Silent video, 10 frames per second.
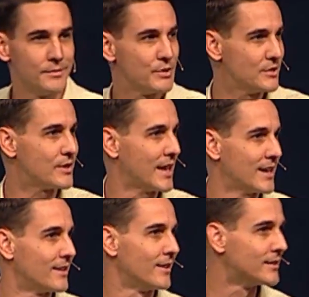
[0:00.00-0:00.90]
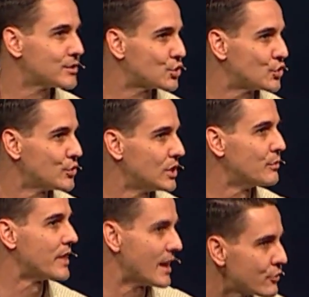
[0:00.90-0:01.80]
but you can't disassociate
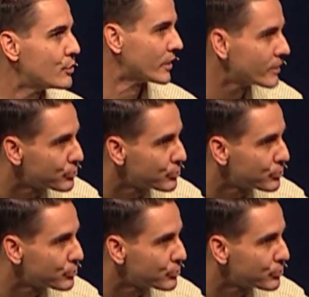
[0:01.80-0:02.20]
with everyone on the